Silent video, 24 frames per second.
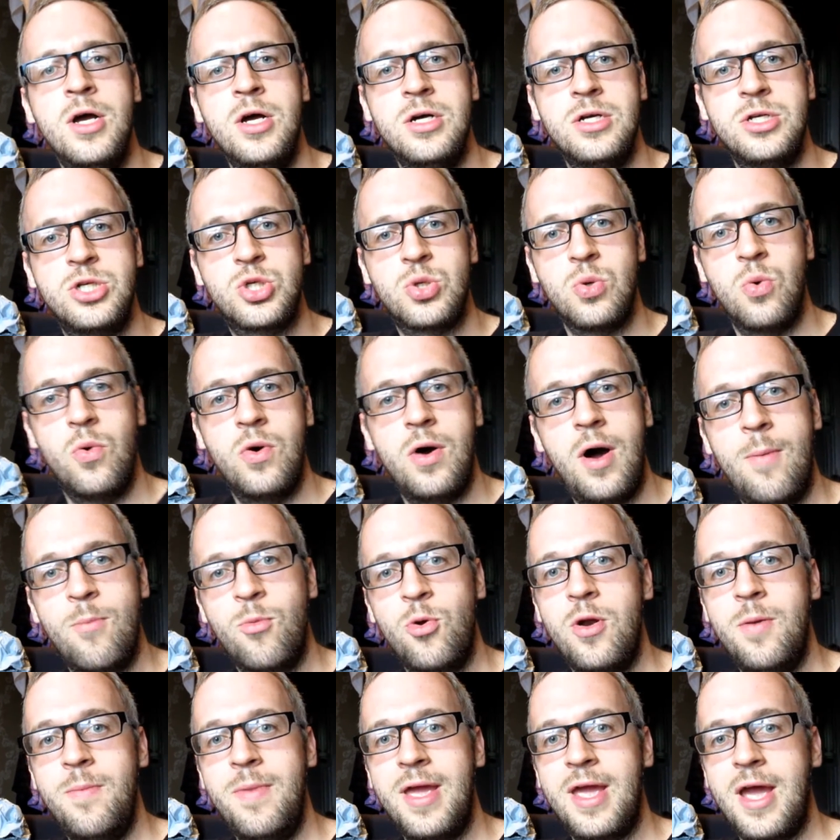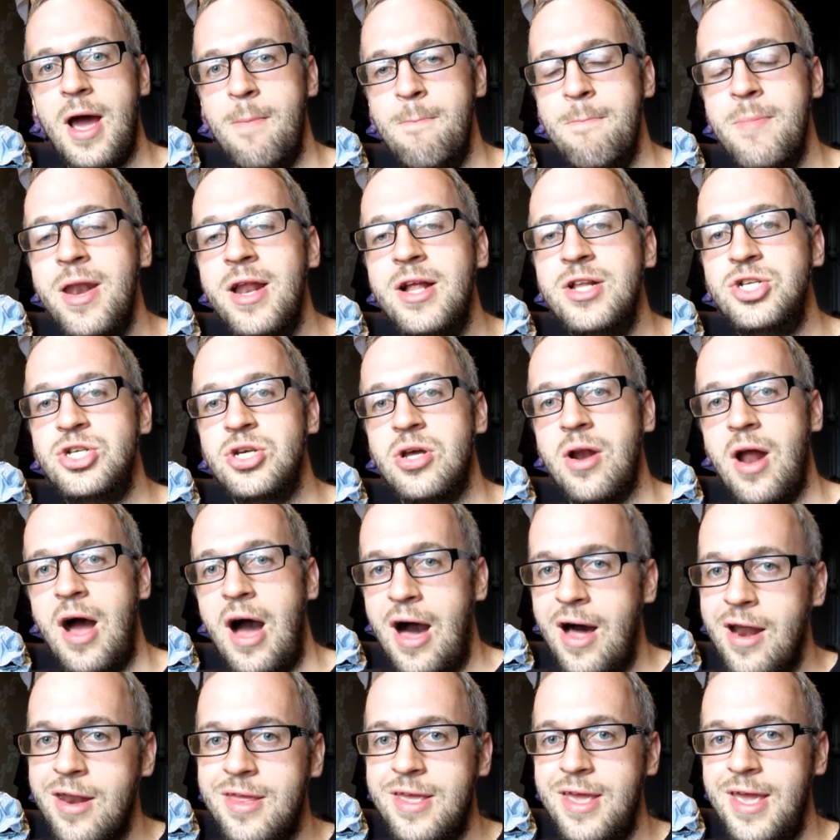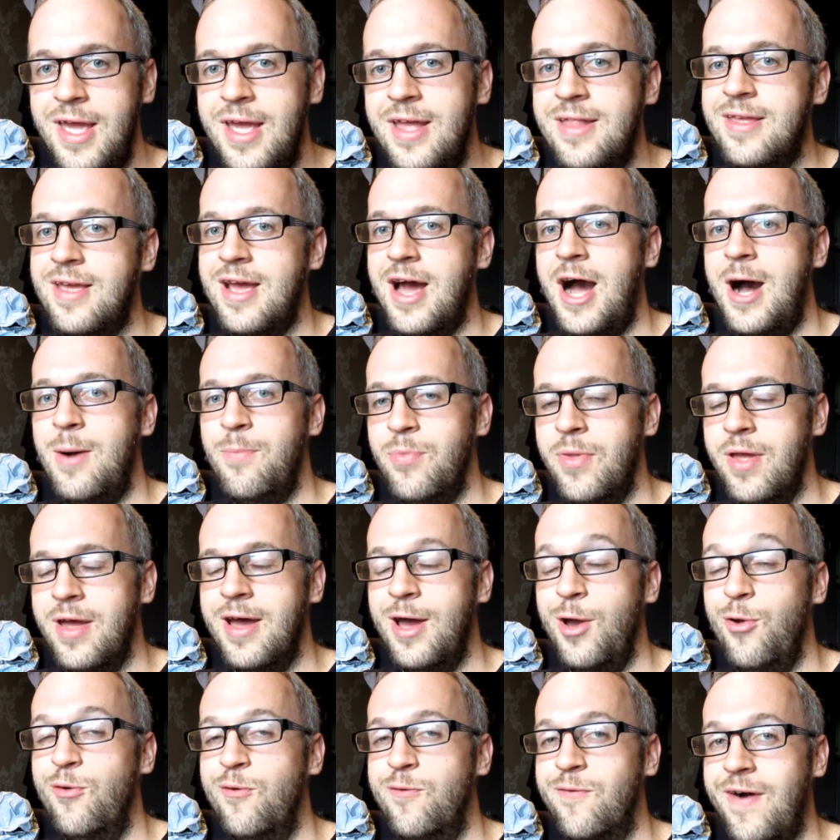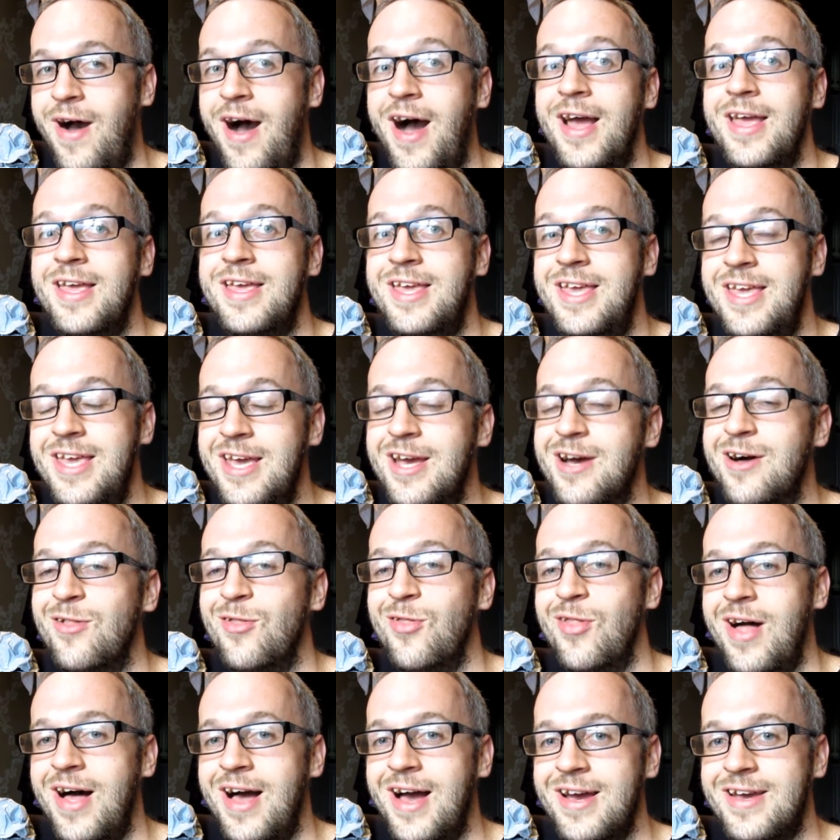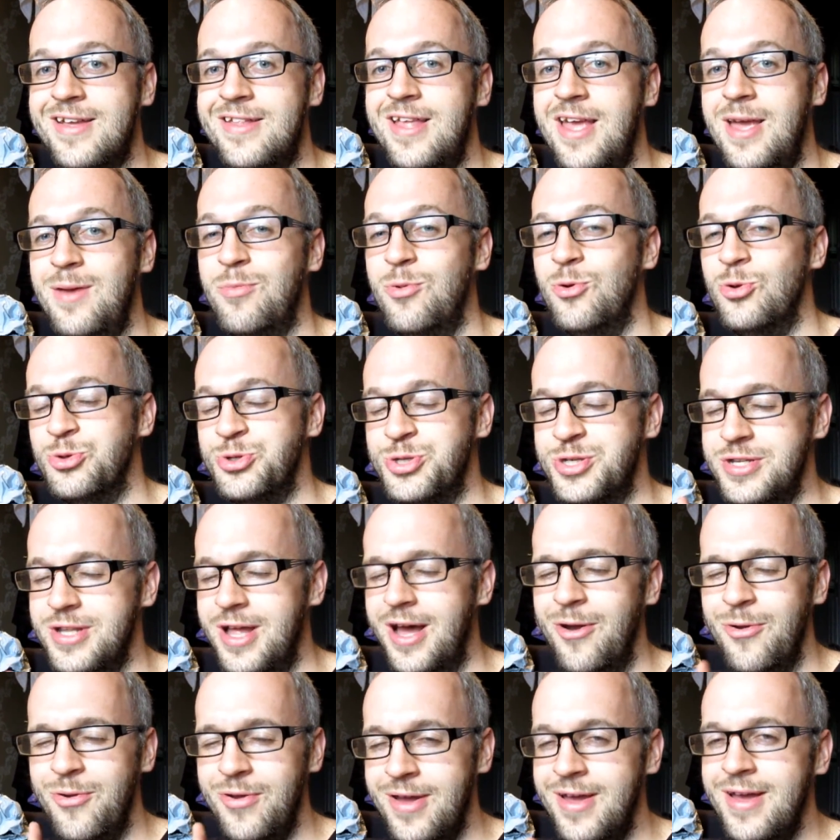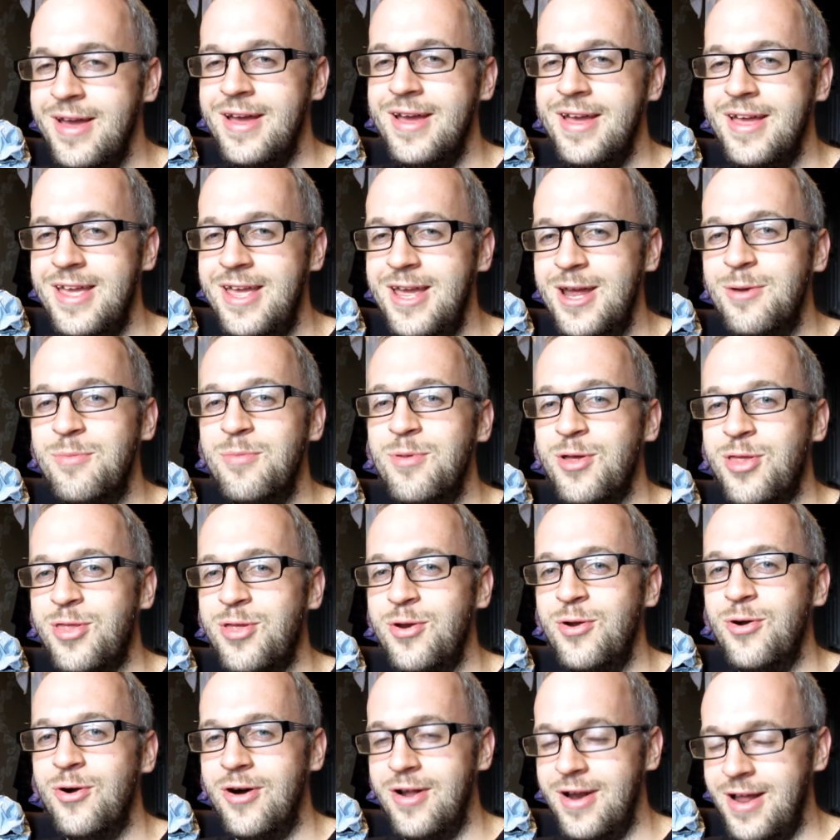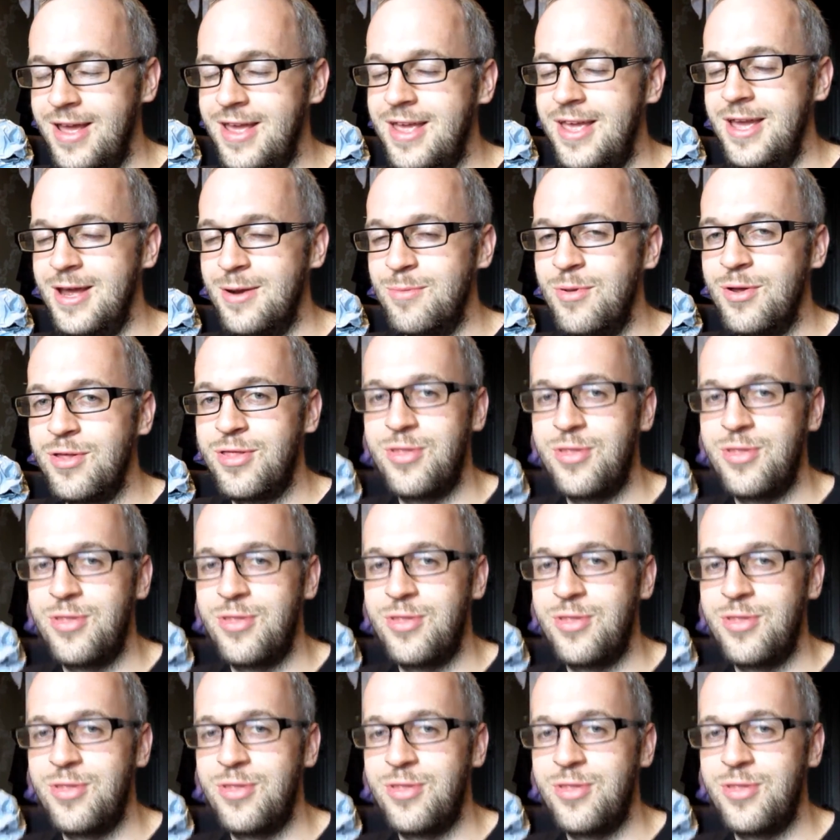So I'm going to make a miniature arcade cabinet out of IKEA Lack tables now. Hear me through on it, hear me